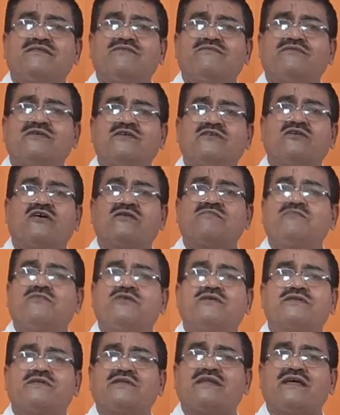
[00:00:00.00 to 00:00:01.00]

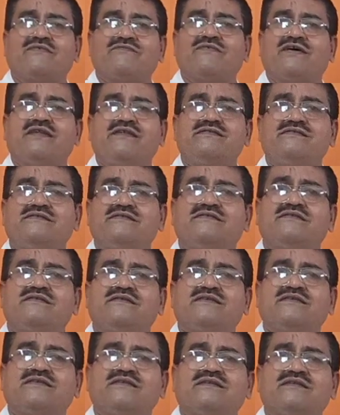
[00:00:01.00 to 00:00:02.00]
more than one
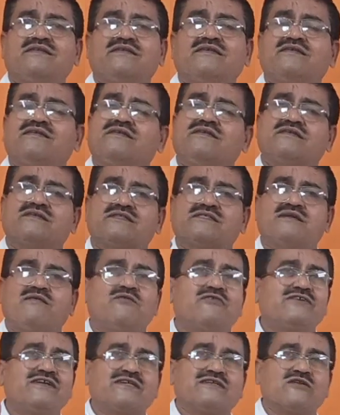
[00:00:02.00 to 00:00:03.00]

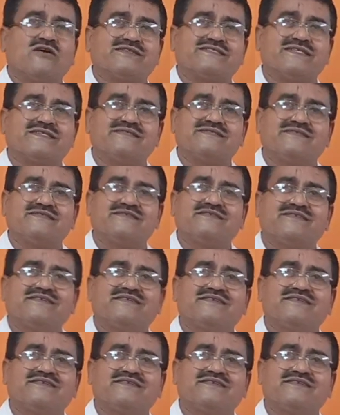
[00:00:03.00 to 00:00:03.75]
subordinate clauses.